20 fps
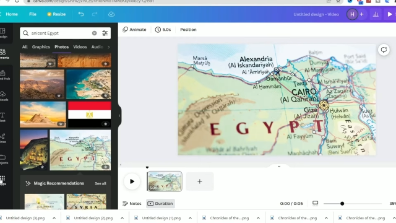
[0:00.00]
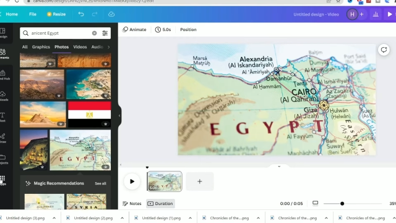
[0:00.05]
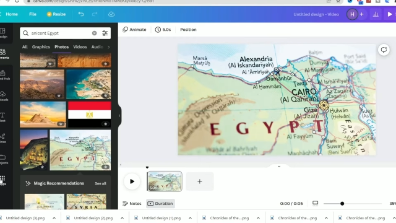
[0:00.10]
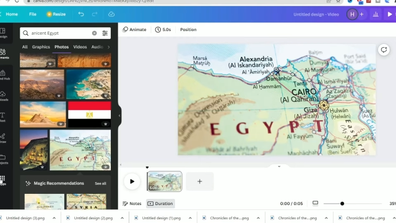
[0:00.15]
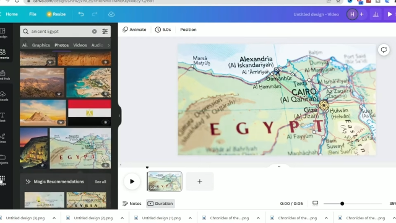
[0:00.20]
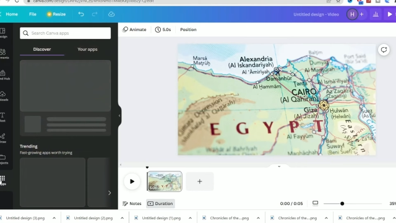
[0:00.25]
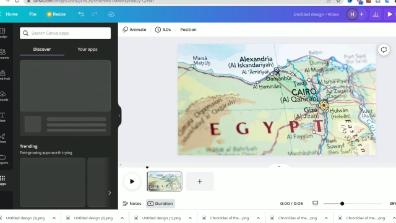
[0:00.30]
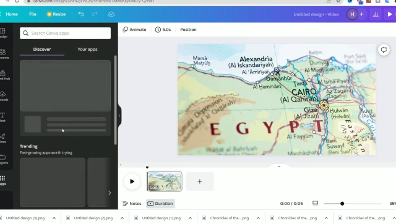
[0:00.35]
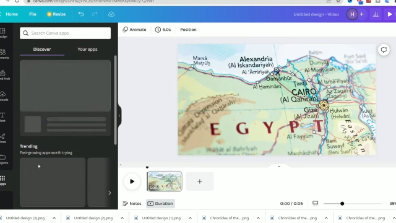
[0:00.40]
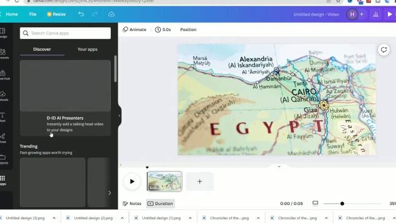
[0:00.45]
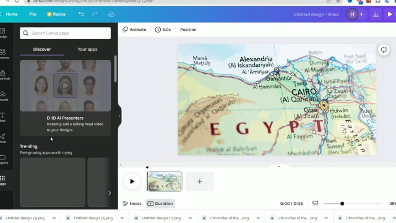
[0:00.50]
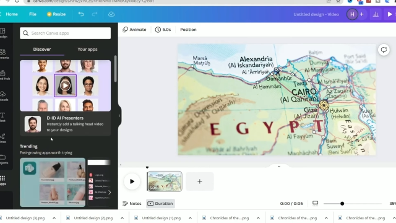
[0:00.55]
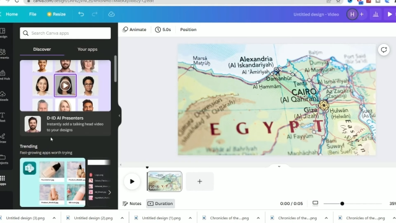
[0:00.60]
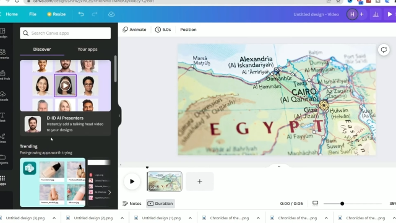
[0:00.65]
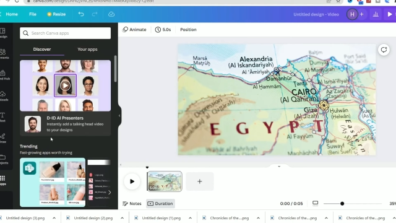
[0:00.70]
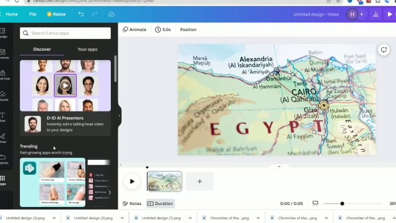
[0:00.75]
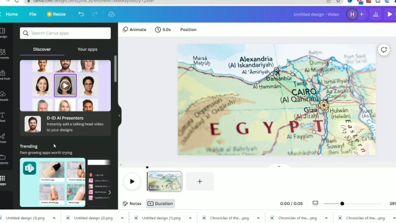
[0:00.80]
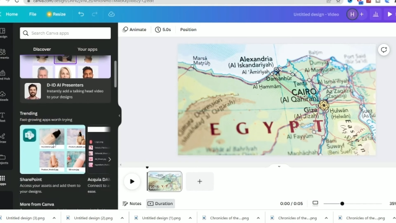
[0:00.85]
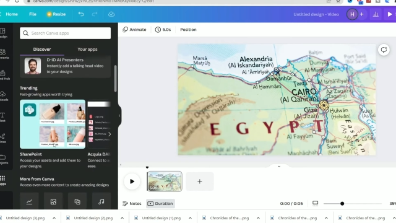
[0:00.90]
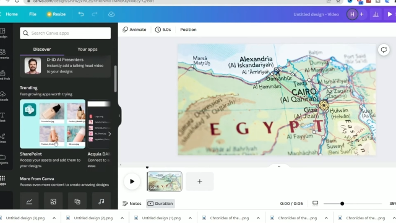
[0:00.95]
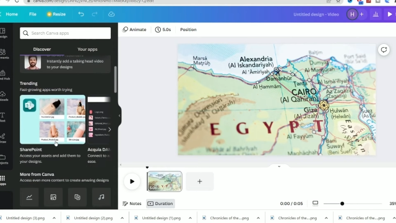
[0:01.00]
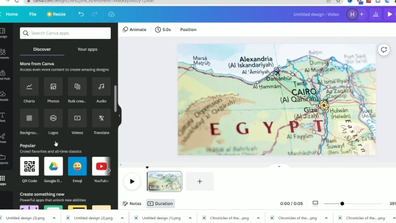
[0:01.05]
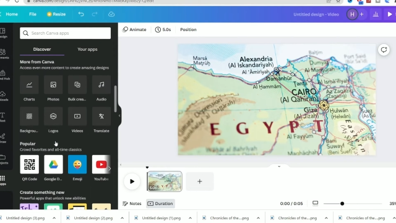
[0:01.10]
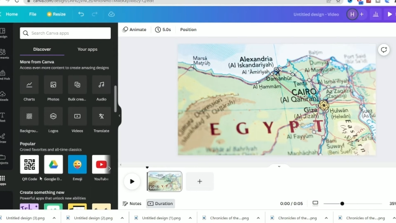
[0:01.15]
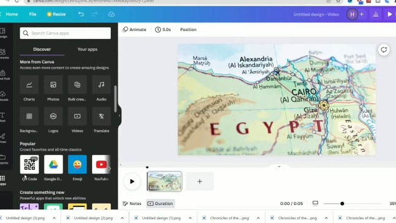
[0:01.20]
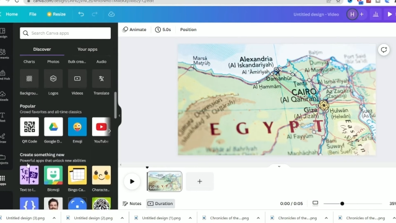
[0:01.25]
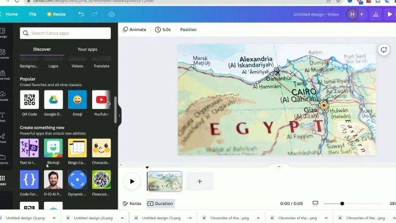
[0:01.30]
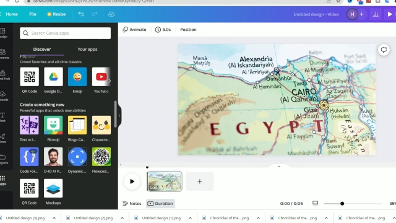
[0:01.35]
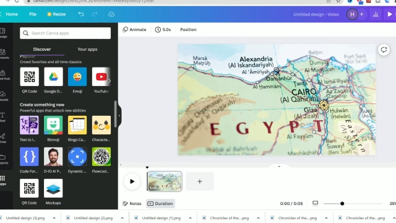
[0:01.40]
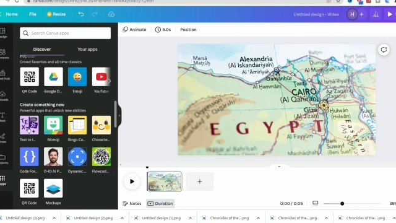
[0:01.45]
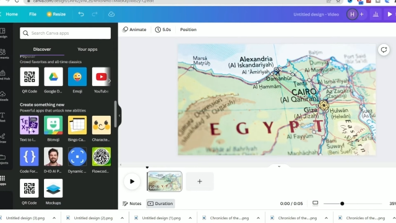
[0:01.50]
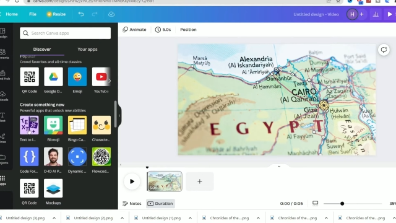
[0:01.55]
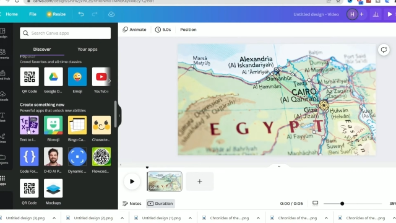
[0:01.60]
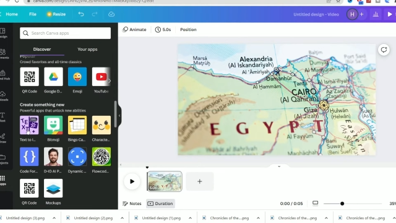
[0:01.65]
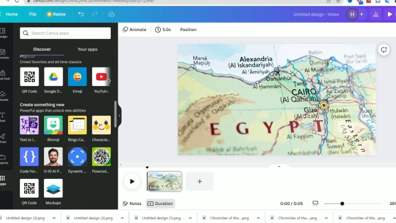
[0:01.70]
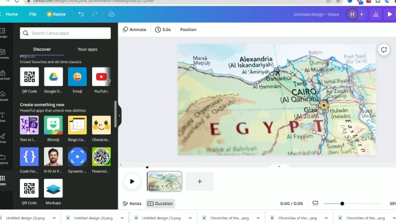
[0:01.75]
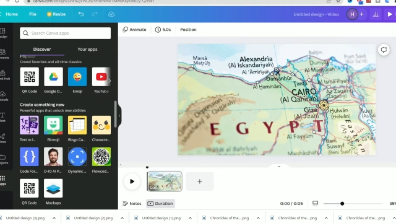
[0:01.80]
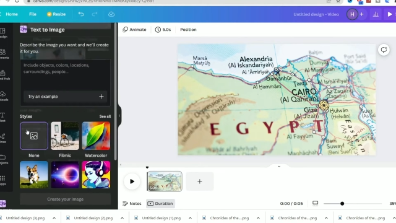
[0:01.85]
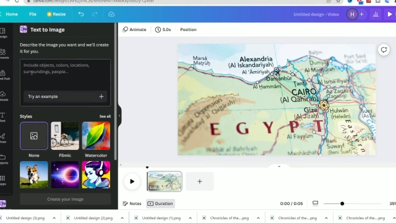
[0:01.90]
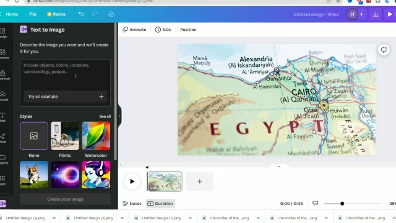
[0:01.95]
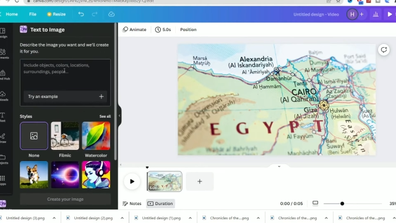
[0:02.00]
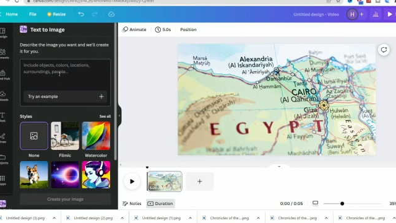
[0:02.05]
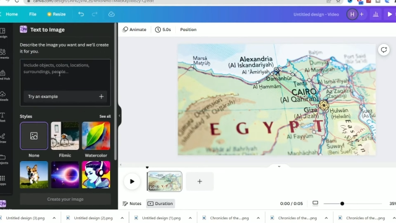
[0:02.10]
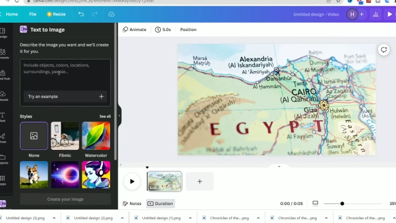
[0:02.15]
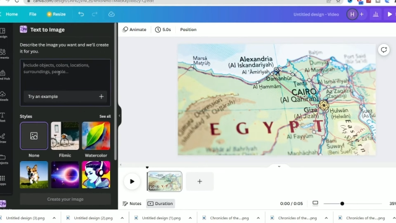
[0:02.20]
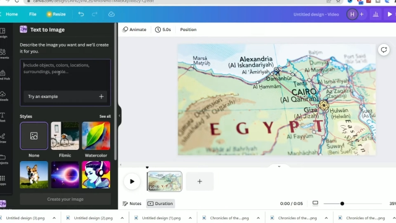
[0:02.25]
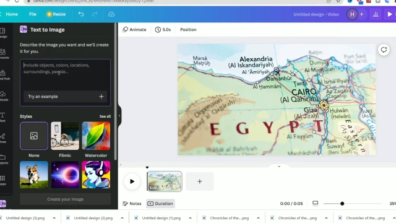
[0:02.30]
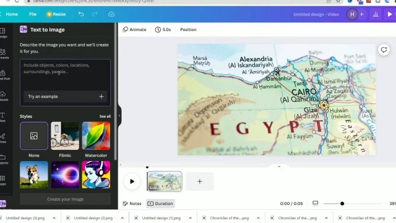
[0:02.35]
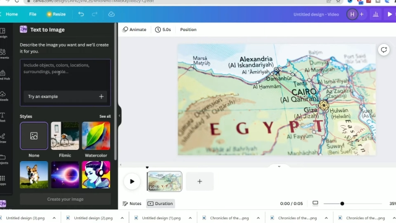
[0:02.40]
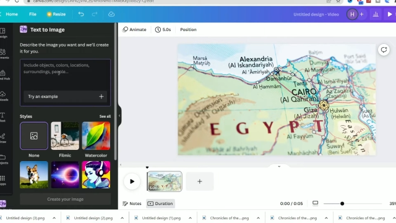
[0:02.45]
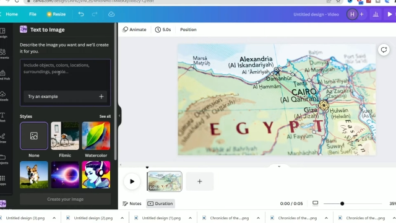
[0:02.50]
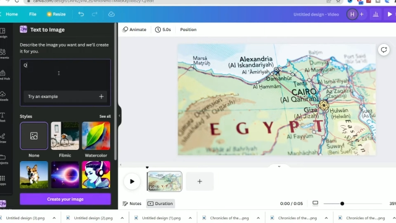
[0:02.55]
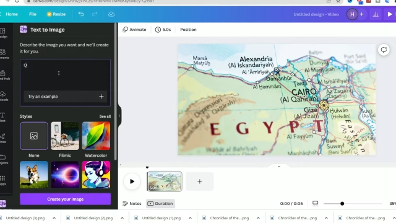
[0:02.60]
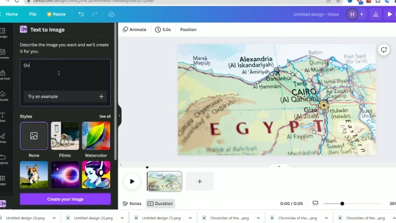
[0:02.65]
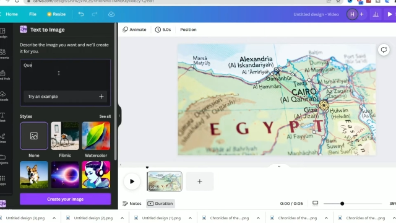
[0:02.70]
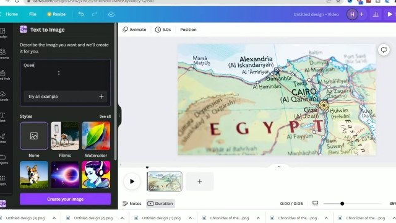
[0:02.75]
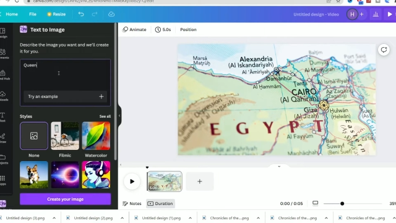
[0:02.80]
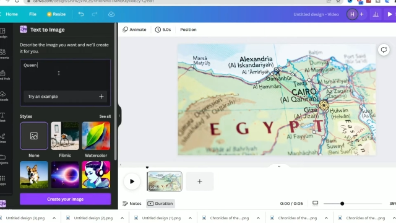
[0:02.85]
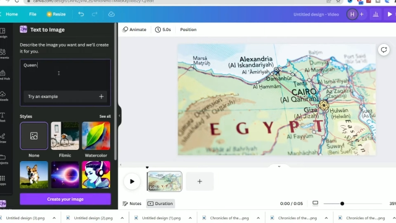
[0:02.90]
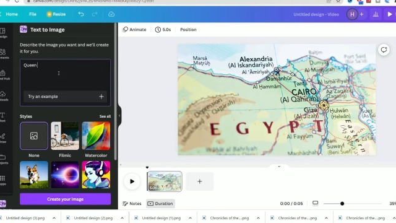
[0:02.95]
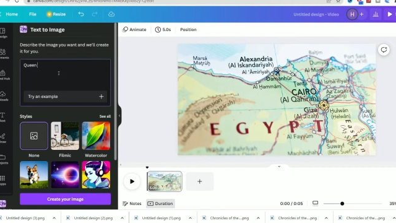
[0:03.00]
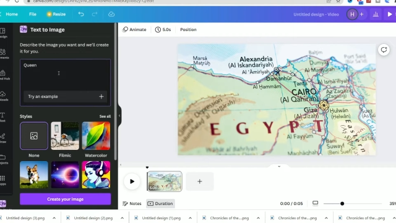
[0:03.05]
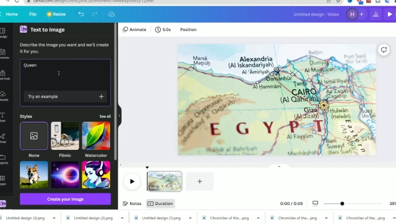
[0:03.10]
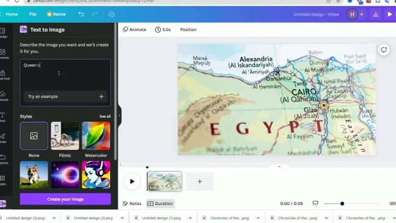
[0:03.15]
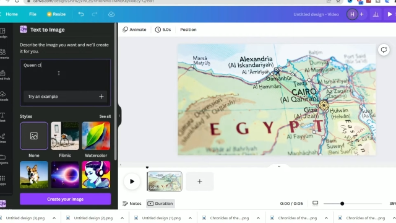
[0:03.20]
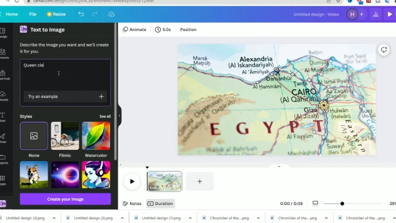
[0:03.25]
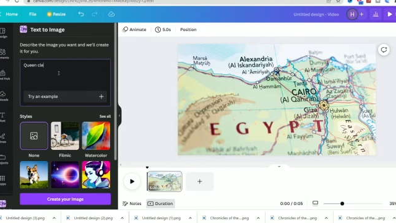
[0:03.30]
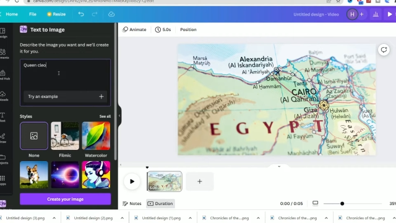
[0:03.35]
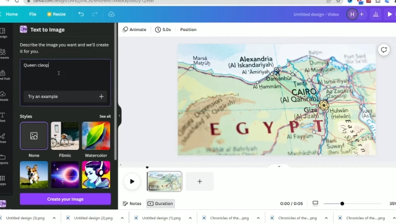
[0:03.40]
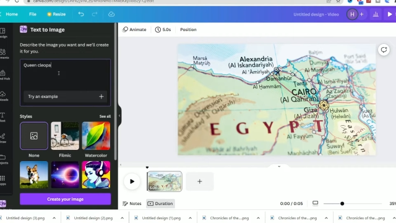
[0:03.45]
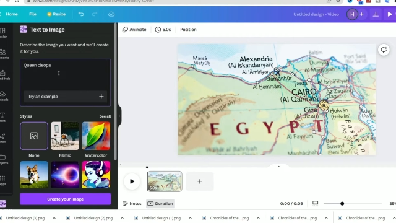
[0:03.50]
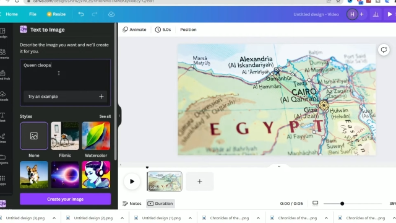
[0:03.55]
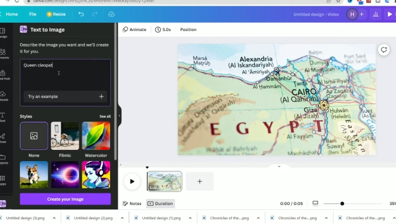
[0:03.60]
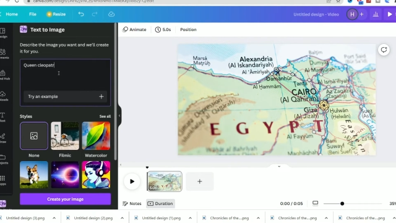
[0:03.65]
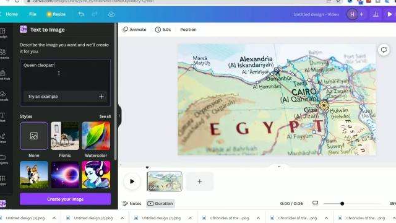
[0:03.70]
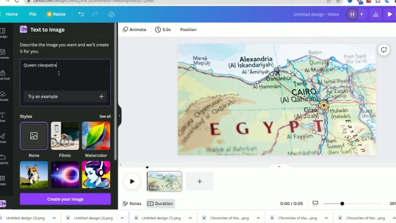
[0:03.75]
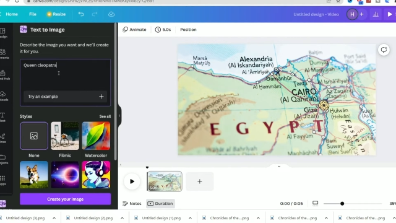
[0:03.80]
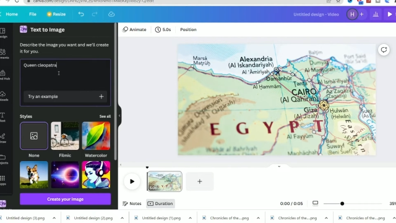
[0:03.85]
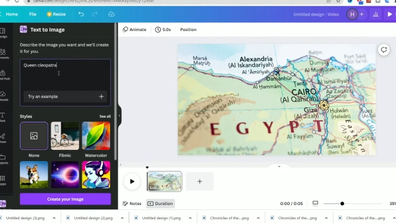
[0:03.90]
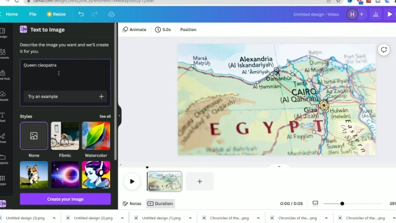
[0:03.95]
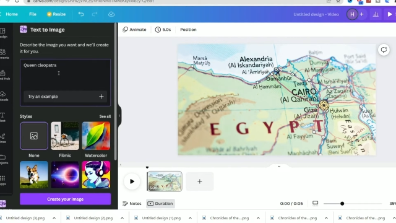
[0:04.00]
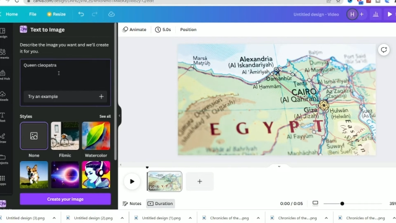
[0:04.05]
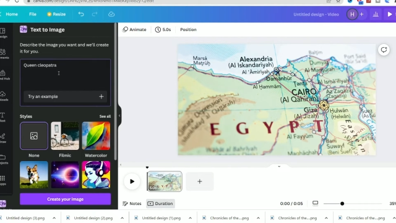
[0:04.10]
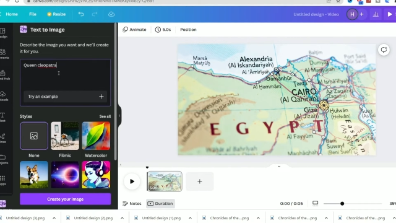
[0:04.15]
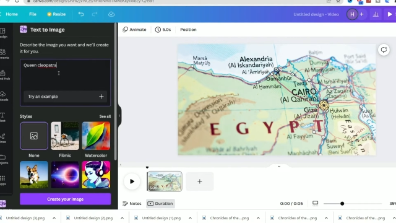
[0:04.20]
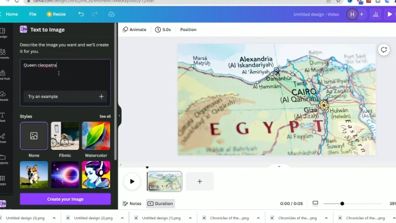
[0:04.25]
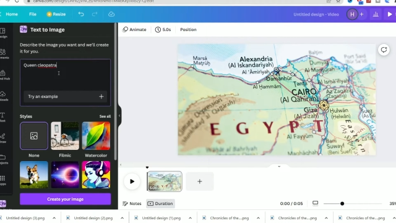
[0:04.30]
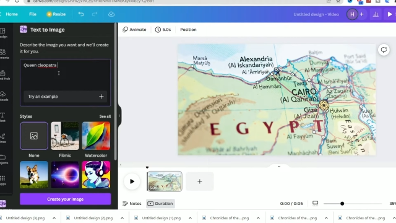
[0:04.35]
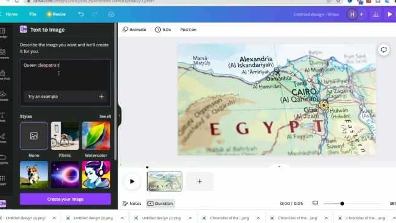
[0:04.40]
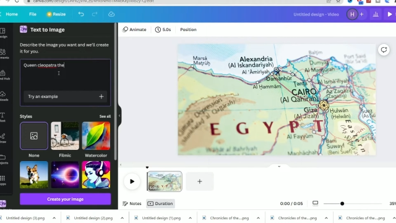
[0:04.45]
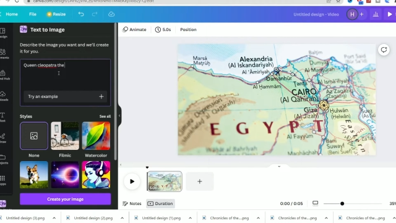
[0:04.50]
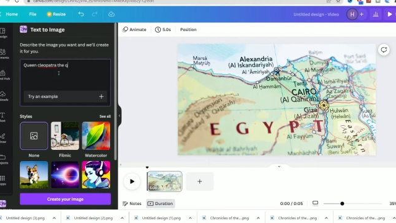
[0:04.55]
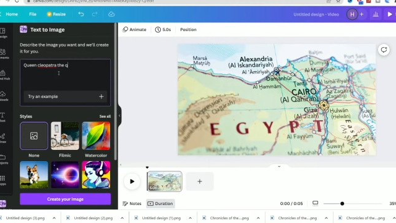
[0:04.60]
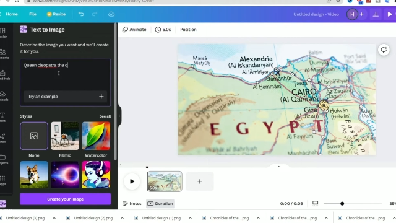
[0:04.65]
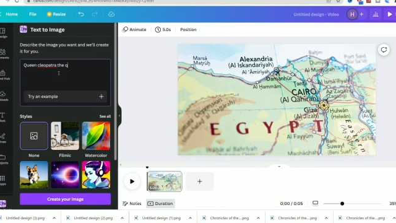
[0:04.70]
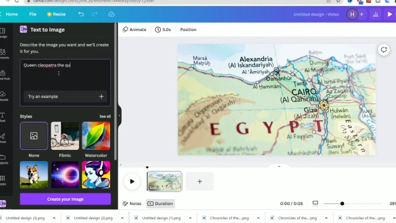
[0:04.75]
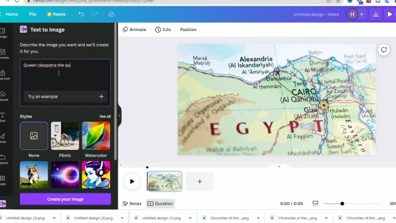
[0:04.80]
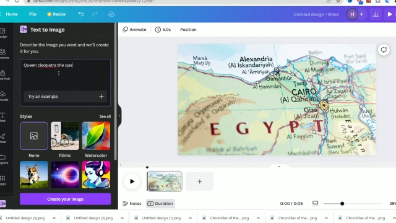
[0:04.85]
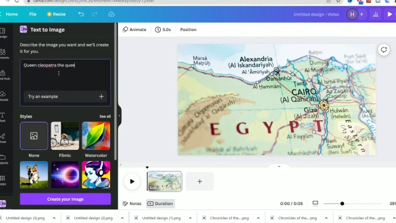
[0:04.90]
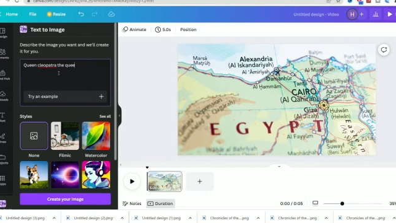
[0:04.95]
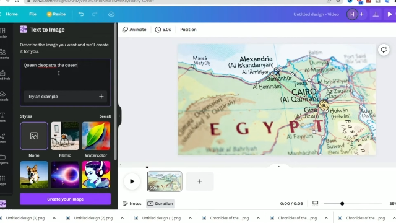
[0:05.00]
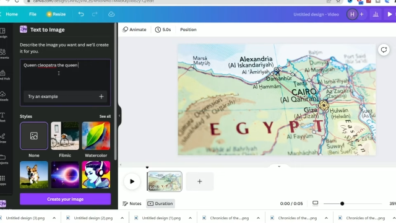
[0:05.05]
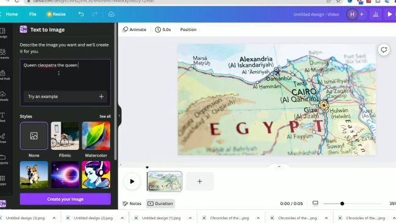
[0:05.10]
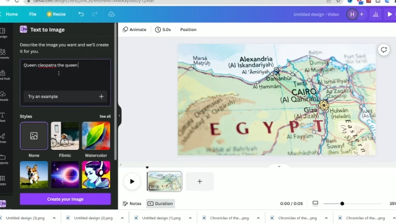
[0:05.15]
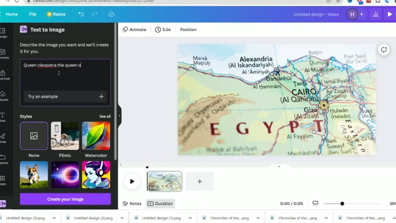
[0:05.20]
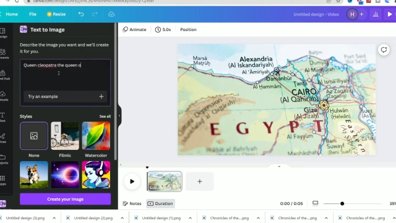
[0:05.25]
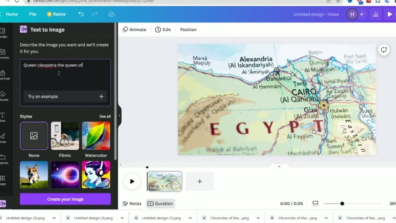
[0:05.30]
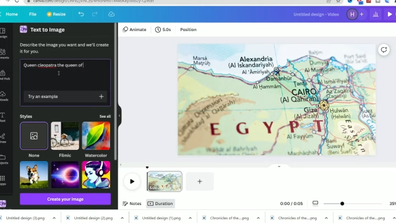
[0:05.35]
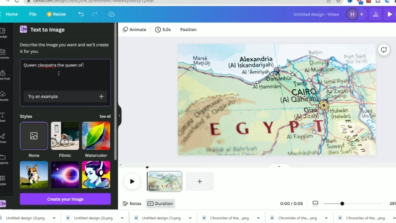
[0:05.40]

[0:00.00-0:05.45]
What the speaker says: (no speaker visible)